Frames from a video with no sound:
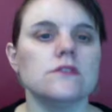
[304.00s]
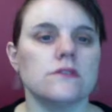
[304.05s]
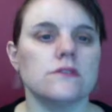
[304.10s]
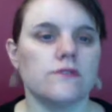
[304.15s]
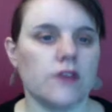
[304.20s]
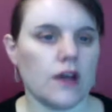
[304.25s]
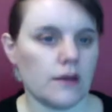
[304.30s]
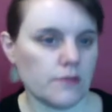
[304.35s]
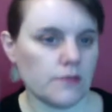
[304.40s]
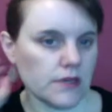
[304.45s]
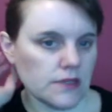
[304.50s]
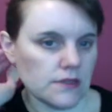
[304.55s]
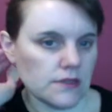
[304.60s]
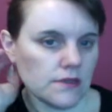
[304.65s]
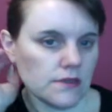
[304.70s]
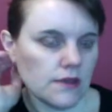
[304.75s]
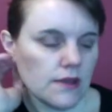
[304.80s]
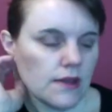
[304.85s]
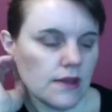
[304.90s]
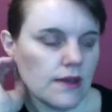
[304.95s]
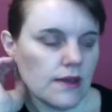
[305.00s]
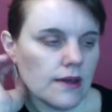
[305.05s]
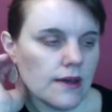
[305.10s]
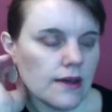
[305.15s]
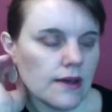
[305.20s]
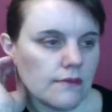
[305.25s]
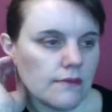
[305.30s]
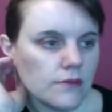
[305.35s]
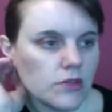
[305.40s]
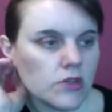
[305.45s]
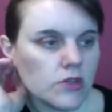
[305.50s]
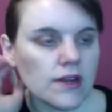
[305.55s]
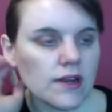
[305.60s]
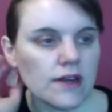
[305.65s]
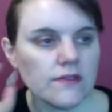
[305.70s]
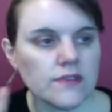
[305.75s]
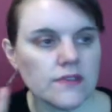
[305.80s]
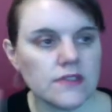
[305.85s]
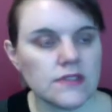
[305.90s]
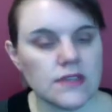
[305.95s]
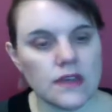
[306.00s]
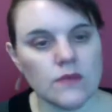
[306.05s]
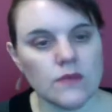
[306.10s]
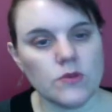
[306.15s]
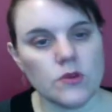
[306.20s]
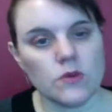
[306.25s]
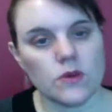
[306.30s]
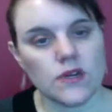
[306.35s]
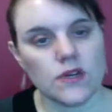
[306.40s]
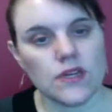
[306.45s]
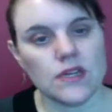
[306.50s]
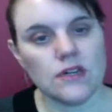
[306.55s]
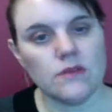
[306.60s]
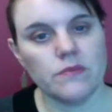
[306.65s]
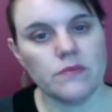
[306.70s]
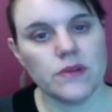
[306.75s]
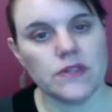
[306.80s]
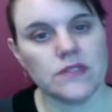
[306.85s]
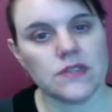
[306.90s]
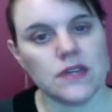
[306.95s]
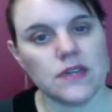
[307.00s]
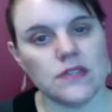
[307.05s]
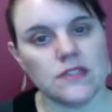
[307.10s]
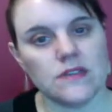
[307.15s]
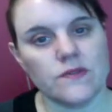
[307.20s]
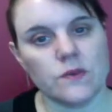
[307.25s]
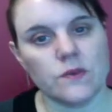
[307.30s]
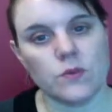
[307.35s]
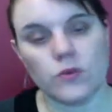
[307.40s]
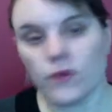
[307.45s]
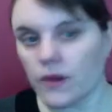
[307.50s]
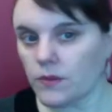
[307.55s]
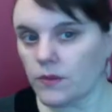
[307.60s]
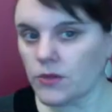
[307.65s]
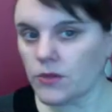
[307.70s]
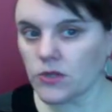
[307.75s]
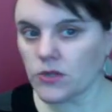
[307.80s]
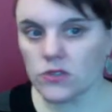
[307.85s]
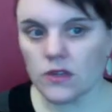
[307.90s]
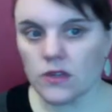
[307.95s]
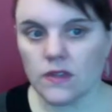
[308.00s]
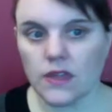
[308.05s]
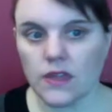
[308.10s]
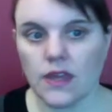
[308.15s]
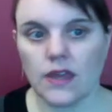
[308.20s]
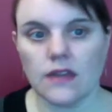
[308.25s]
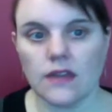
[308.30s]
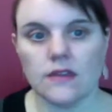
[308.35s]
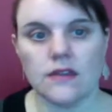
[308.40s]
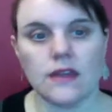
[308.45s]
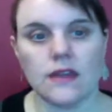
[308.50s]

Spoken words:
of copies. You could have the same URL, but it's got different parameters on the end,